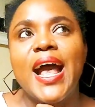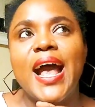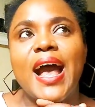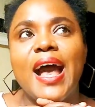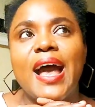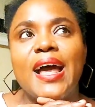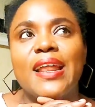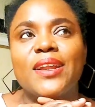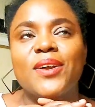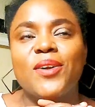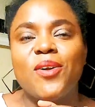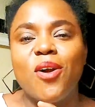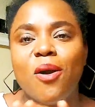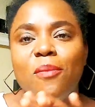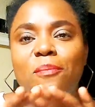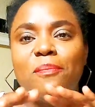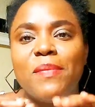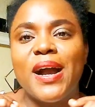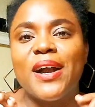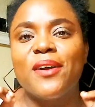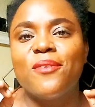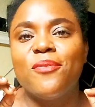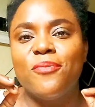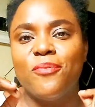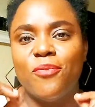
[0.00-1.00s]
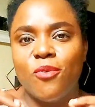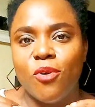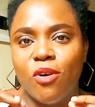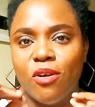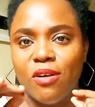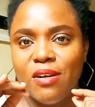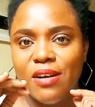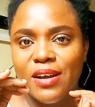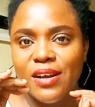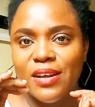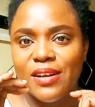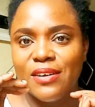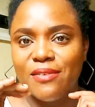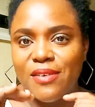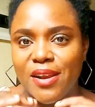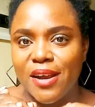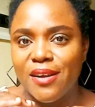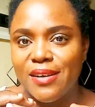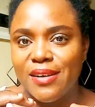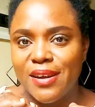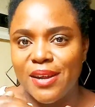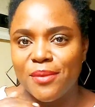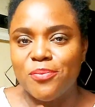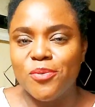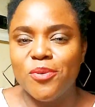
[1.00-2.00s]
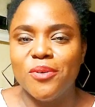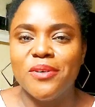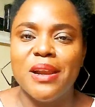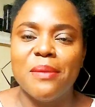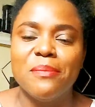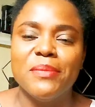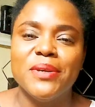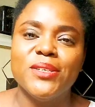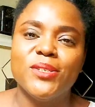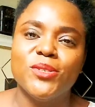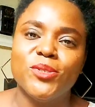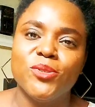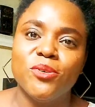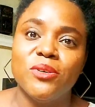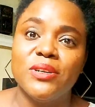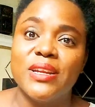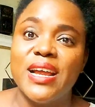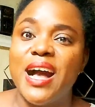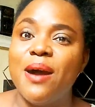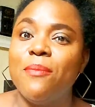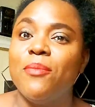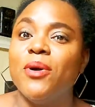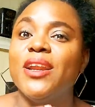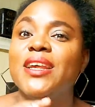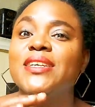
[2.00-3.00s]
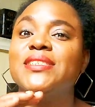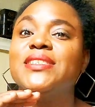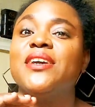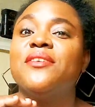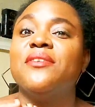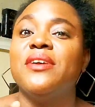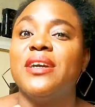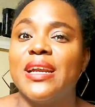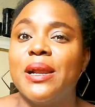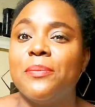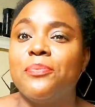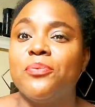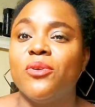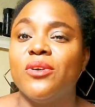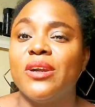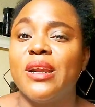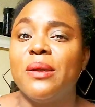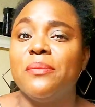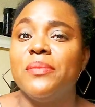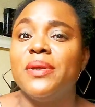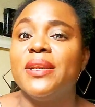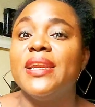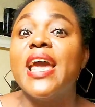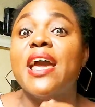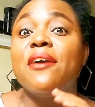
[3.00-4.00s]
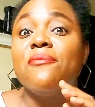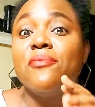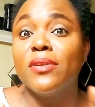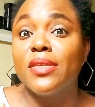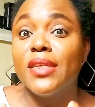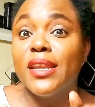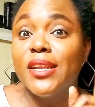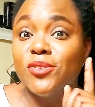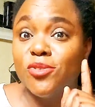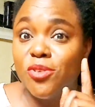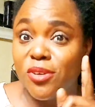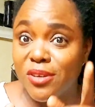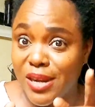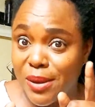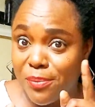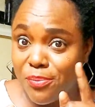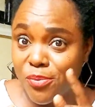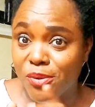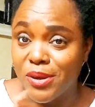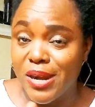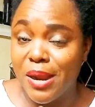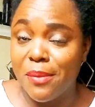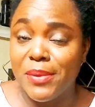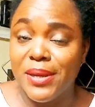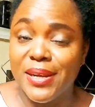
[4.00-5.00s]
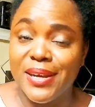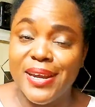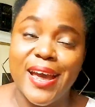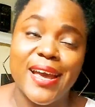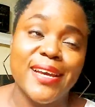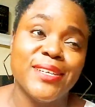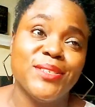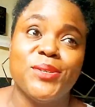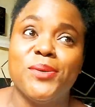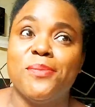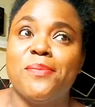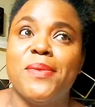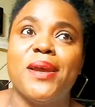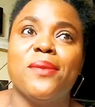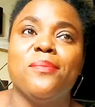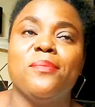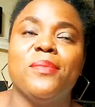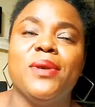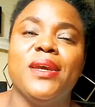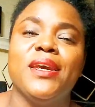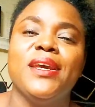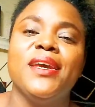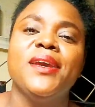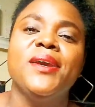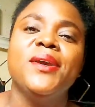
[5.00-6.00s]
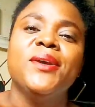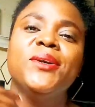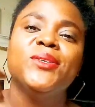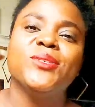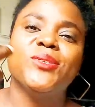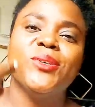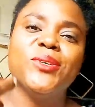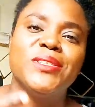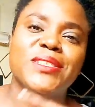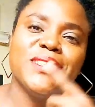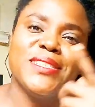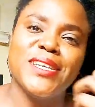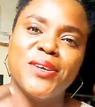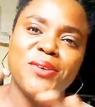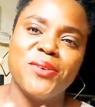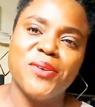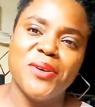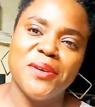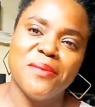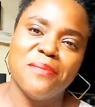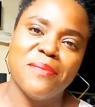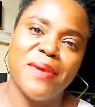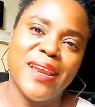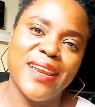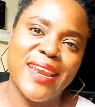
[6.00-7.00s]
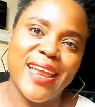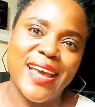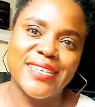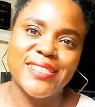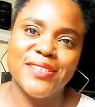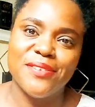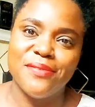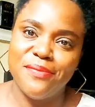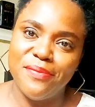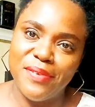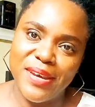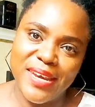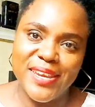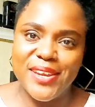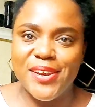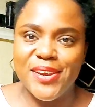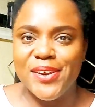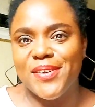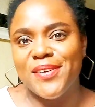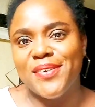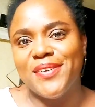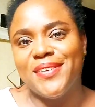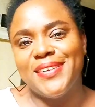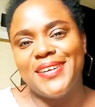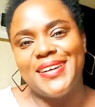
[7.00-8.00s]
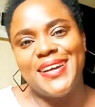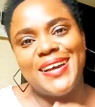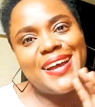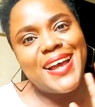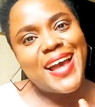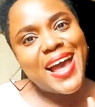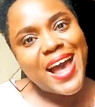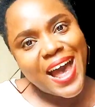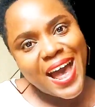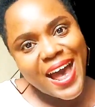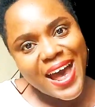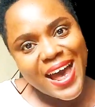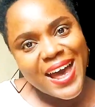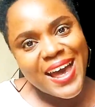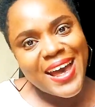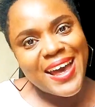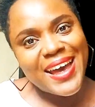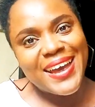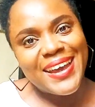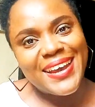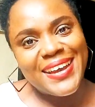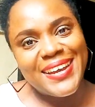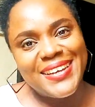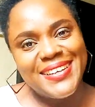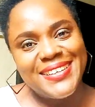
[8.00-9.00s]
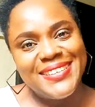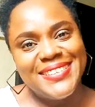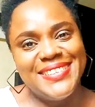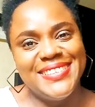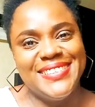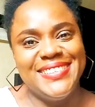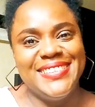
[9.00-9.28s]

and um, come back for regular programming soon. I'm always saying regular programming. Everything is regular programming, guys. Don't mind me. So see you in my next video. Hi.